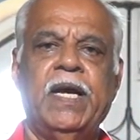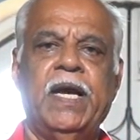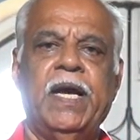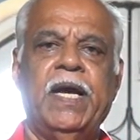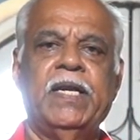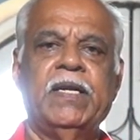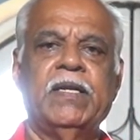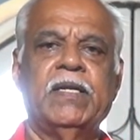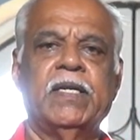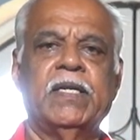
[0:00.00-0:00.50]

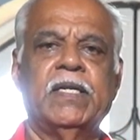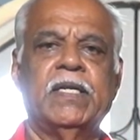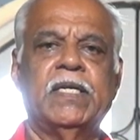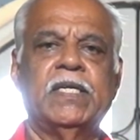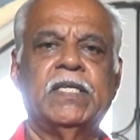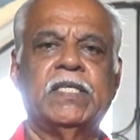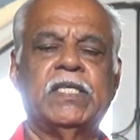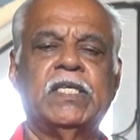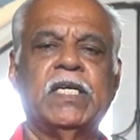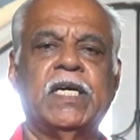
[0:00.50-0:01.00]
and the
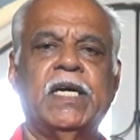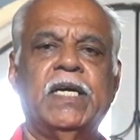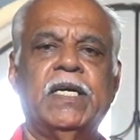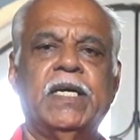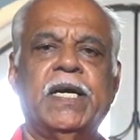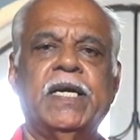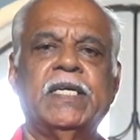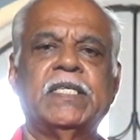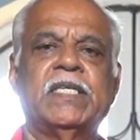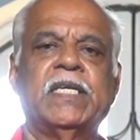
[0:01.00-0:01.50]
chicken
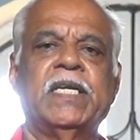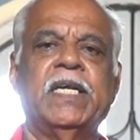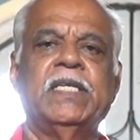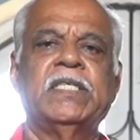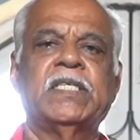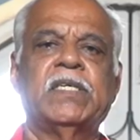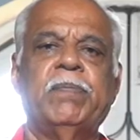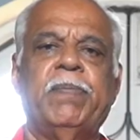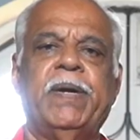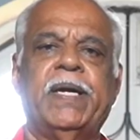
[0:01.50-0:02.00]
gets
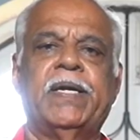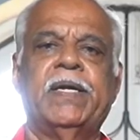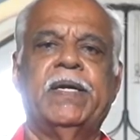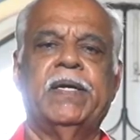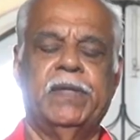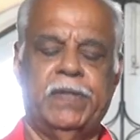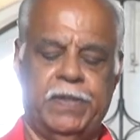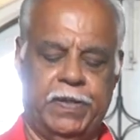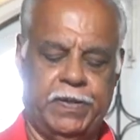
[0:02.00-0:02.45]
taste better